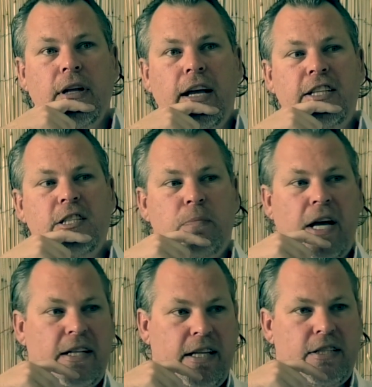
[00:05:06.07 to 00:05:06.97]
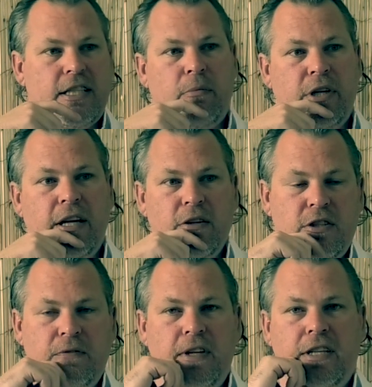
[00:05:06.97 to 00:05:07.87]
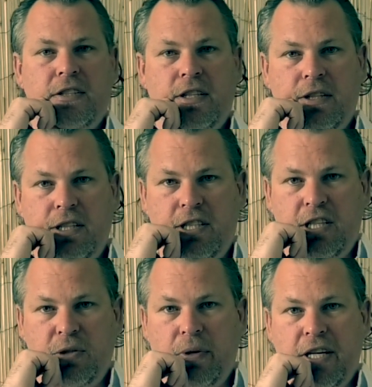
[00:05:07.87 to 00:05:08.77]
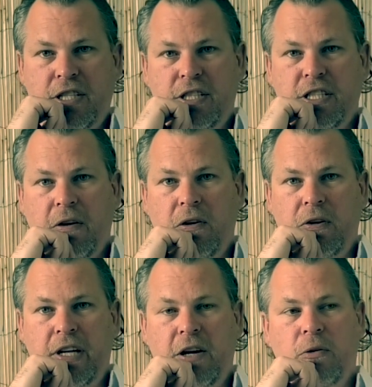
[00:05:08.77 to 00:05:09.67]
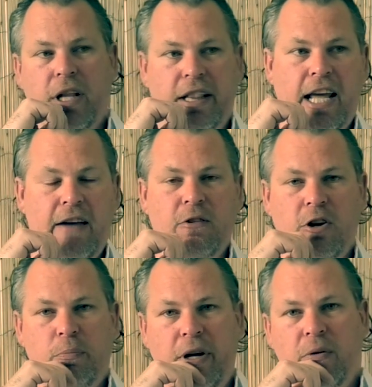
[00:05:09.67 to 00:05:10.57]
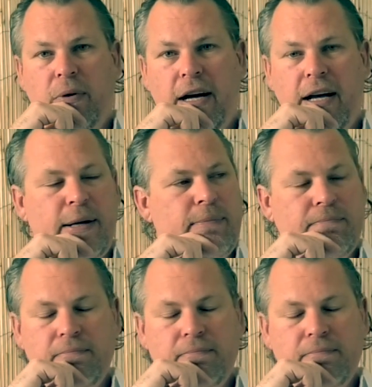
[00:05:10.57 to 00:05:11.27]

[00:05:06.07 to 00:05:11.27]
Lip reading: expecting somebody else to fix the situations going on here, or that they've got a better way.